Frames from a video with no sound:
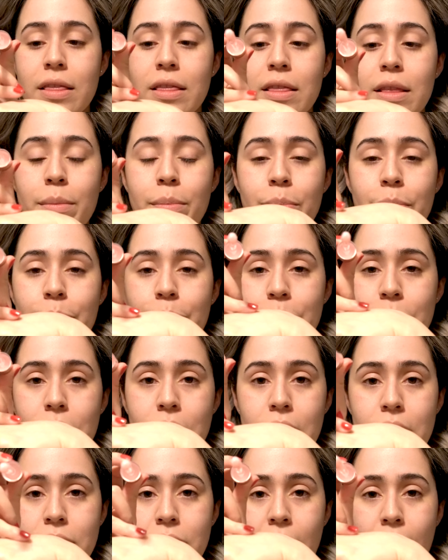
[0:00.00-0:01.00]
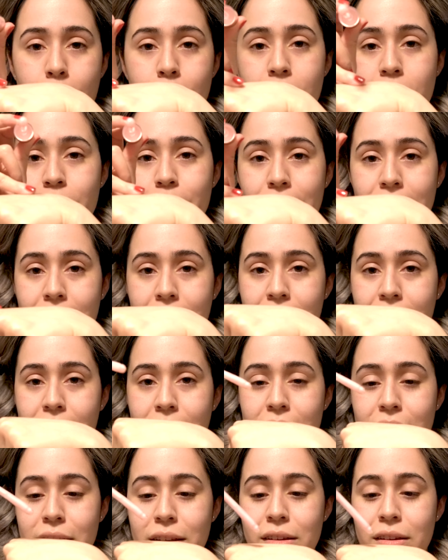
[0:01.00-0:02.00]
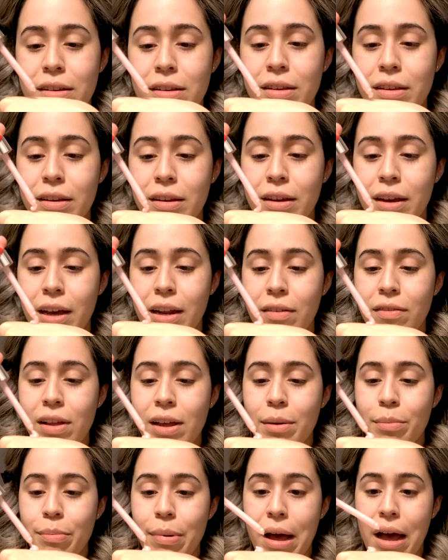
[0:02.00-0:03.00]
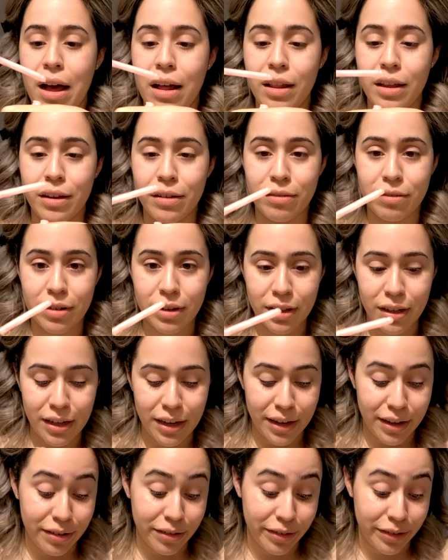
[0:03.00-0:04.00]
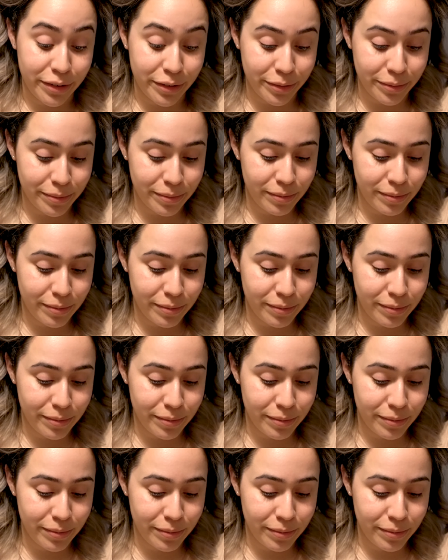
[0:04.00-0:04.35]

the top of my hand, kind of like a palette, really. I don't know.